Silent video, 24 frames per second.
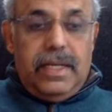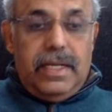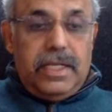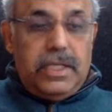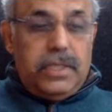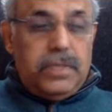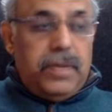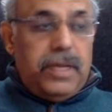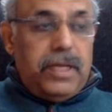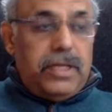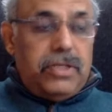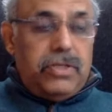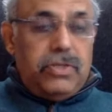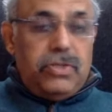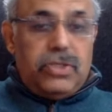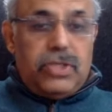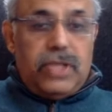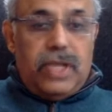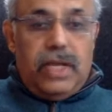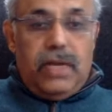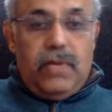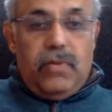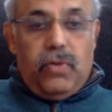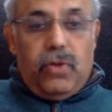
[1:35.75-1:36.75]
expect to
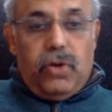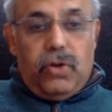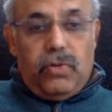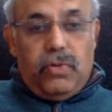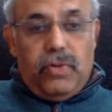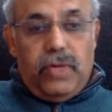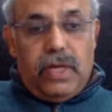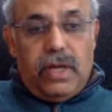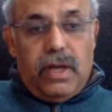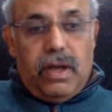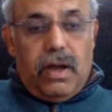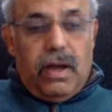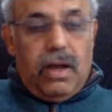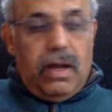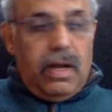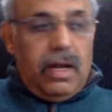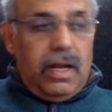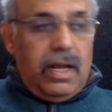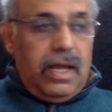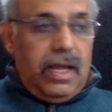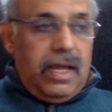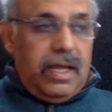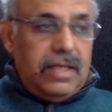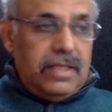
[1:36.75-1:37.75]
sign what we call
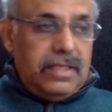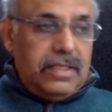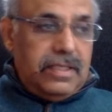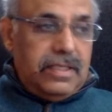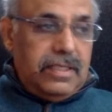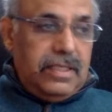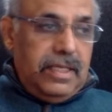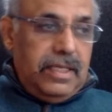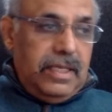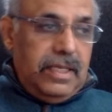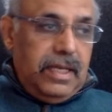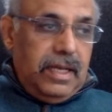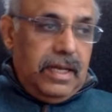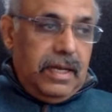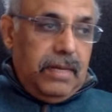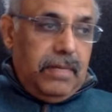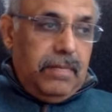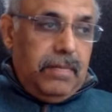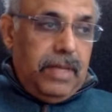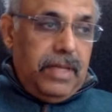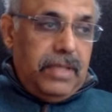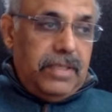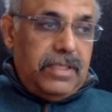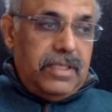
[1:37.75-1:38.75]
as the
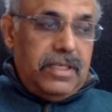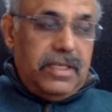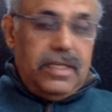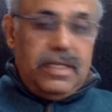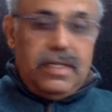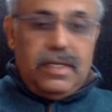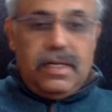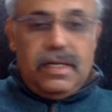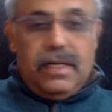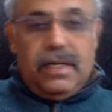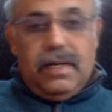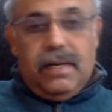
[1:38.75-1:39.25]
Basic